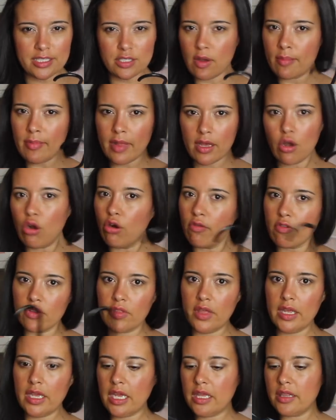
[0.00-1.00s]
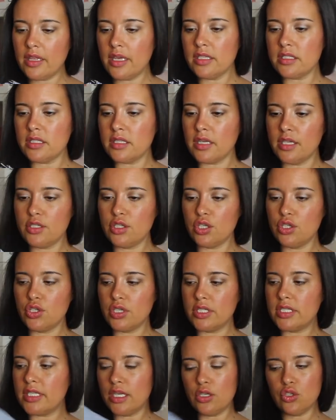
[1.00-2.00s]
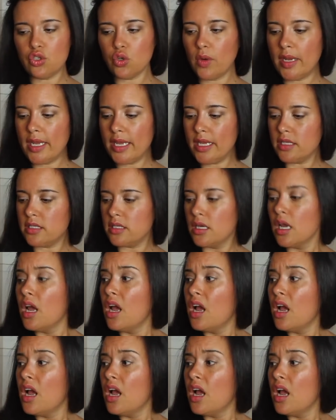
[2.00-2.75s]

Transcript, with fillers: So I'm like overthinking this and I should just enjoy it.